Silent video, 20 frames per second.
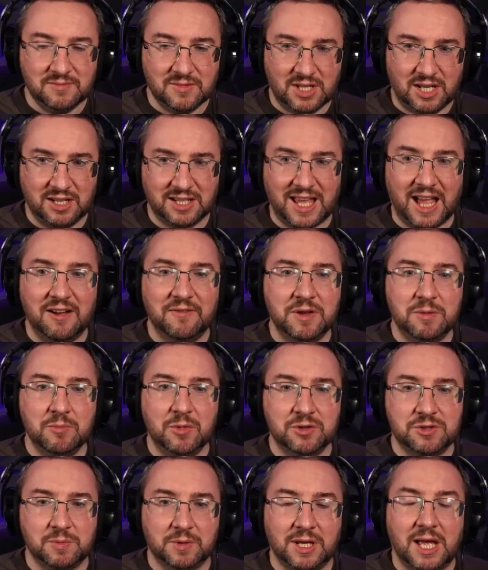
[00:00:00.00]
Like having
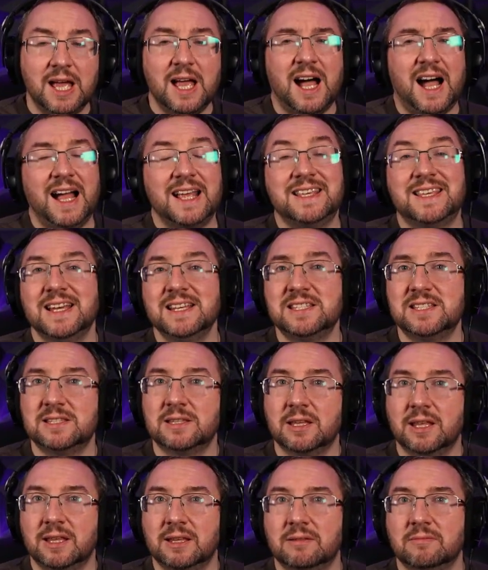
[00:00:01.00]
multiple... I guess
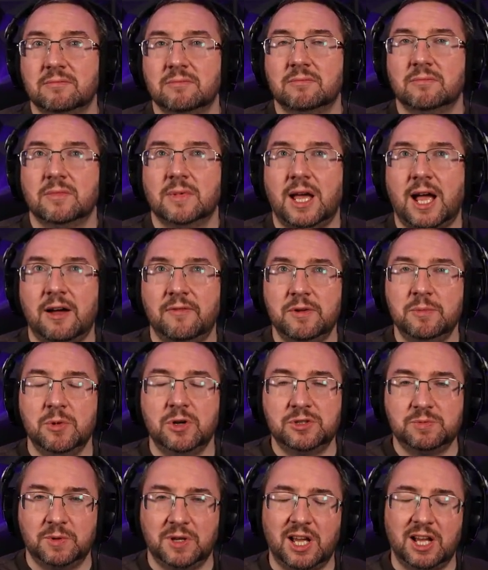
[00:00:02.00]
having
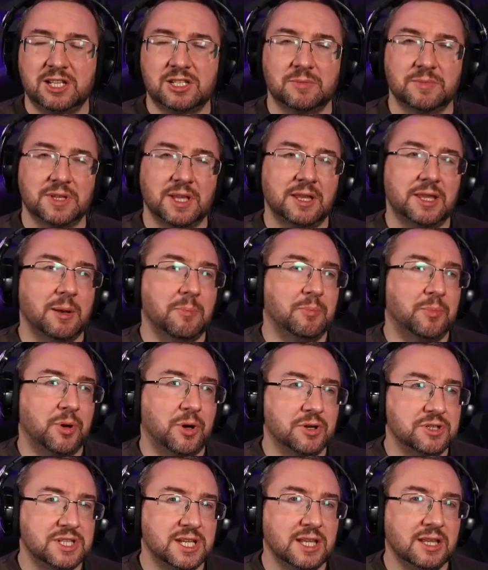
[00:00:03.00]
multiple items and then
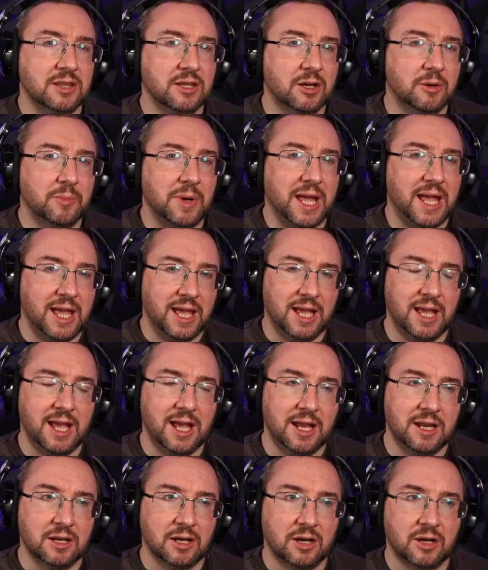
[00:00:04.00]
putting them
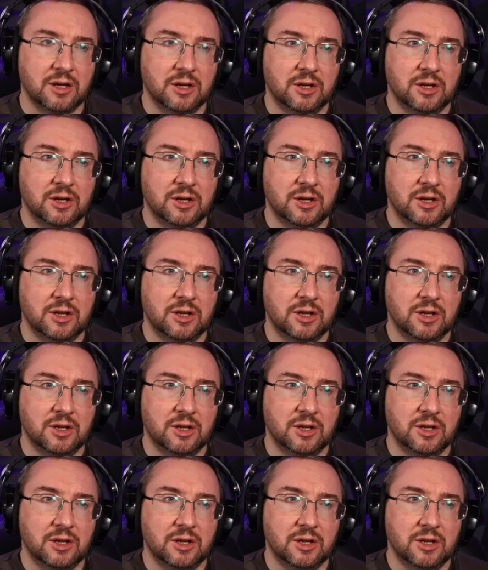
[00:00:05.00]
in